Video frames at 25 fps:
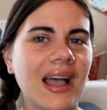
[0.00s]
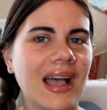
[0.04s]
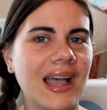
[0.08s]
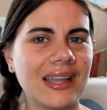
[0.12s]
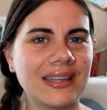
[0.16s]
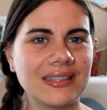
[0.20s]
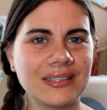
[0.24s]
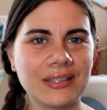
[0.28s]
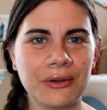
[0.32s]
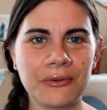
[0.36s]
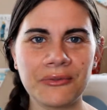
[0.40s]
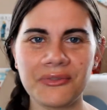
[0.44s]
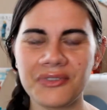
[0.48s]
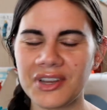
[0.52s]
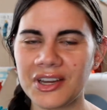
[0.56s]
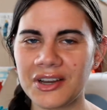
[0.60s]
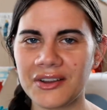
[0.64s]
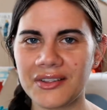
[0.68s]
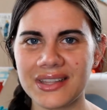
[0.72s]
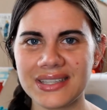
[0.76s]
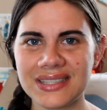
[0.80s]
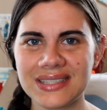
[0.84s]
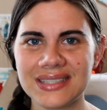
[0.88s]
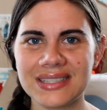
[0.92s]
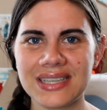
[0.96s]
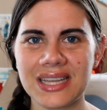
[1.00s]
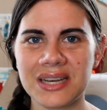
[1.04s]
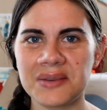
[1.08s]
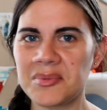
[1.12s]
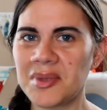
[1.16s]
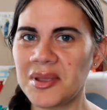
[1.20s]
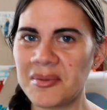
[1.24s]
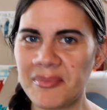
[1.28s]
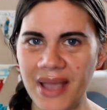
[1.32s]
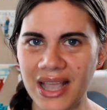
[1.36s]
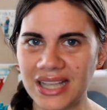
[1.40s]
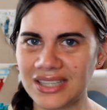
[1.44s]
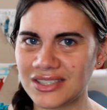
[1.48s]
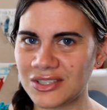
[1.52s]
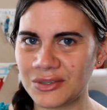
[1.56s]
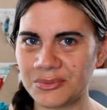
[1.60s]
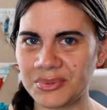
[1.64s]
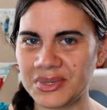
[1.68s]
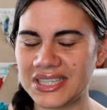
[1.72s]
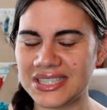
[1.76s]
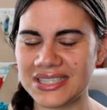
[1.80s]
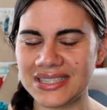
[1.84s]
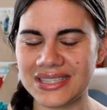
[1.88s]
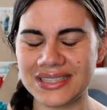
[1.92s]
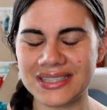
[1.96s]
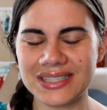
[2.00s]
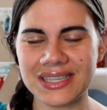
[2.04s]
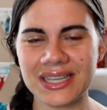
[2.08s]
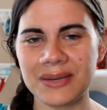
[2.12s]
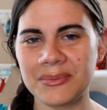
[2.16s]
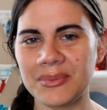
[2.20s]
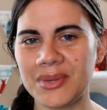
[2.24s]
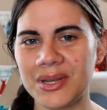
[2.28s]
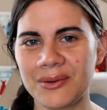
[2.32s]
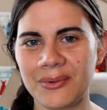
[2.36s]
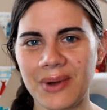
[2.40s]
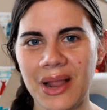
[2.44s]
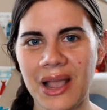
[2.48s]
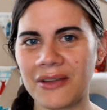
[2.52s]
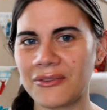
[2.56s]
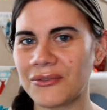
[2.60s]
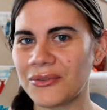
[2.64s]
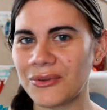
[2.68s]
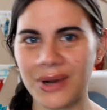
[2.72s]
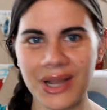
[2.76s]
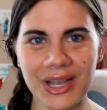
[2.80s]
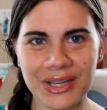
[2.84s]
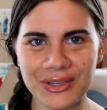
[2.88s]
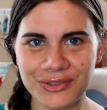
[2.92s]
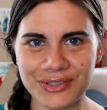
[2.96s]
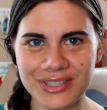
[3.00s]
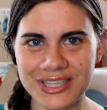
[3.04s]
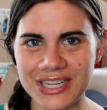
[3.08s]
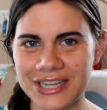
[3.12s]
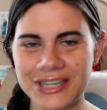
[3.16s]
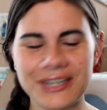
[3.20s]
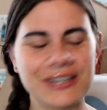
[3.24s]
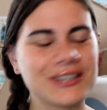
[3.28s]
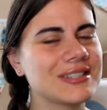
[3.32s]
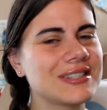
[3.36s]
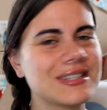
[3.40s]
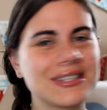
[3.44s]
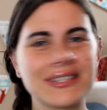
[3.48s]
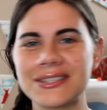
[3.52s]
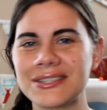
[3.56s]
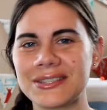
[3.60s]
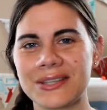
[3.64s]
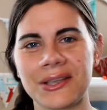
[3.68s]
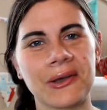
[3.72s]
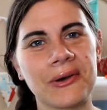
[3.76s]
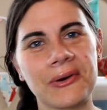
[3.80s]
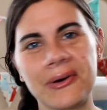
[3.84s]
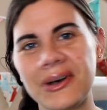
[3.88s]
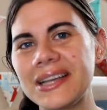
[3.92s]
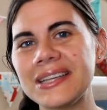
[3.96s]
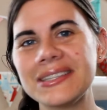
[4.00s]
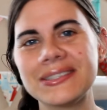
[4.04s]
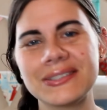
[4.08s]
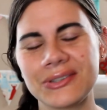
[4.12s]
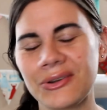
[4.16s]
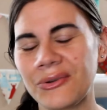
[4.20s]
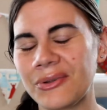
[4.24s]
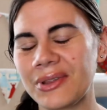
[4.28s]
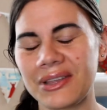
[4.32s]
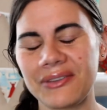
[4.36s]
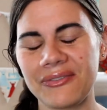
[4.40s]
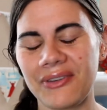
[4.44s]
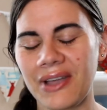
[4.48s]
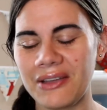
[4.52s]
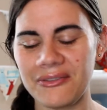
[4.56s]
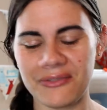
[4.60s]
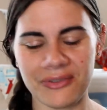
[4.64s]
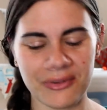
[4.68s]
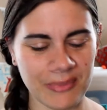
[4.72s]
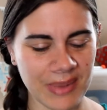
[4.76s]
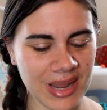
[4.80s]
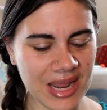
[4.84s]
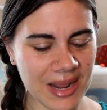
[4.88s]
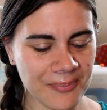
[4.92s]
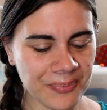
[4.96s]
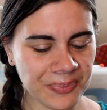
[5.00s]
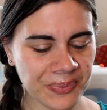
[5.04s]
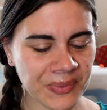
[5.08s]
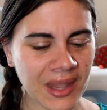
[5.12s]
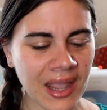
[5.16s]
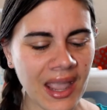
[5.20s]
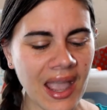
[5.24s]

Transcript: I don't figure this is going to be a masterpiece that's going to be around for 100 years, so it's totally fine for me.